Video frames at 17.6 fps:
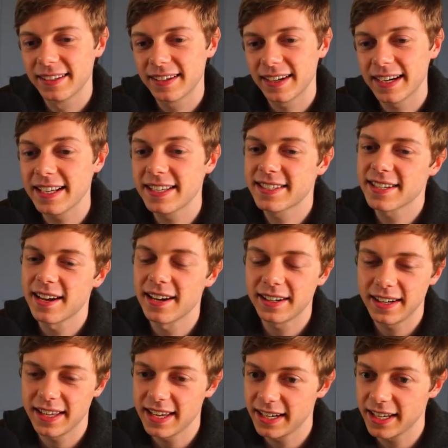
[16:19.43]
And
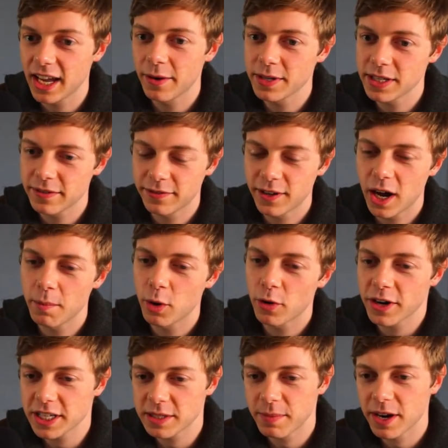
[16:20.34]
Inigo is a far
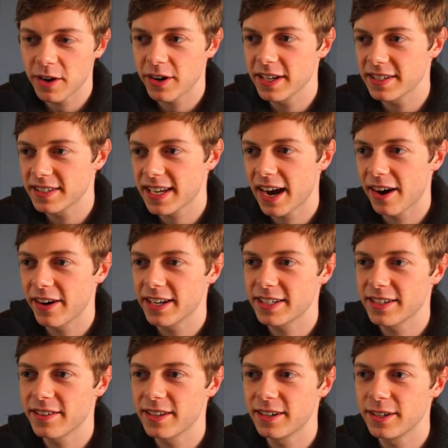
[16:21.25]
more experienced
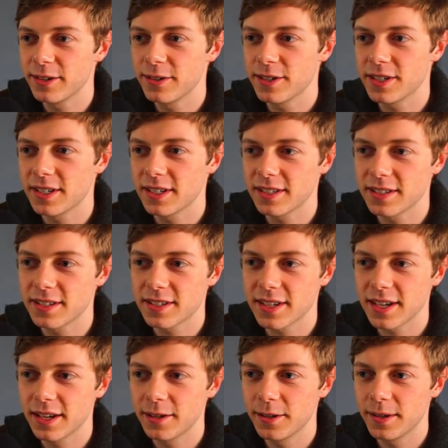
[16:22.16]
character than Lucien,
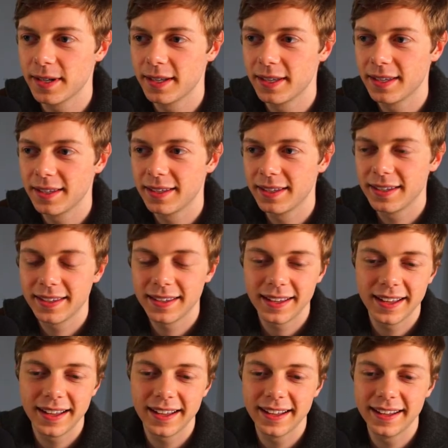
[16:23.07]
so
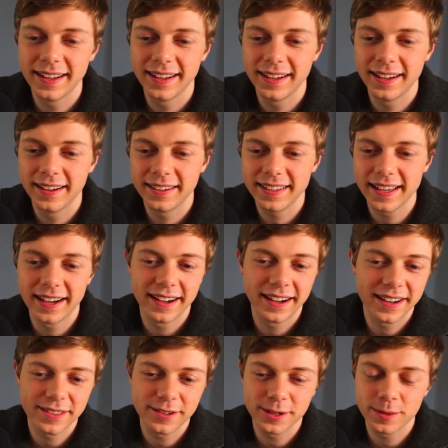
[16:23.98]
yeah,
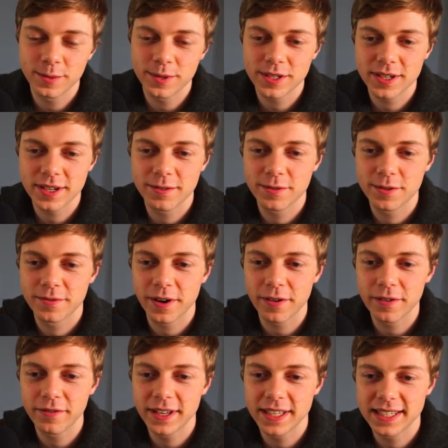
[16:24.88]
I thought it was
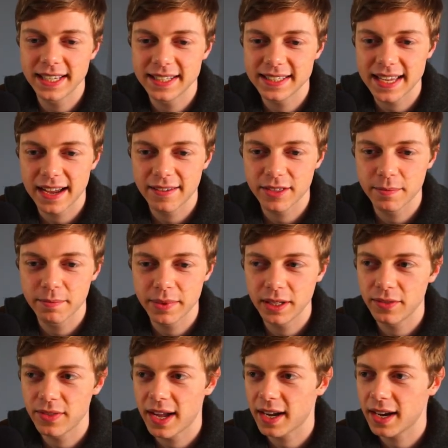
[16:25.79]
very fitting to have them
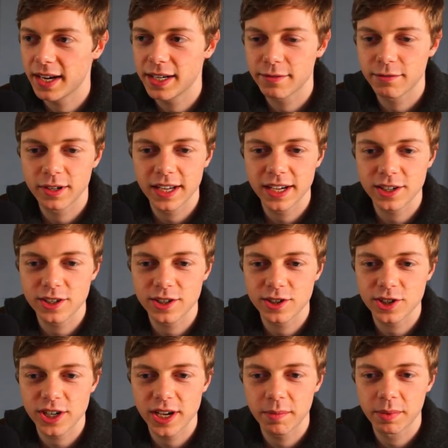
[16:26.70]
build that kind of
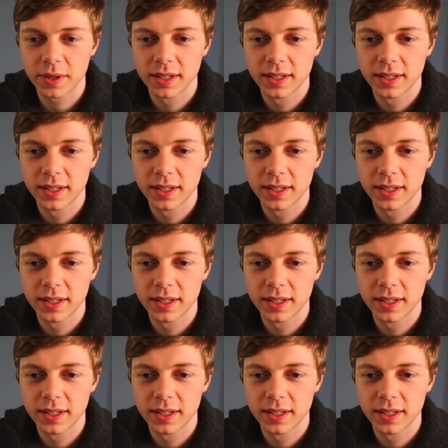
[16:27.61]
relationship.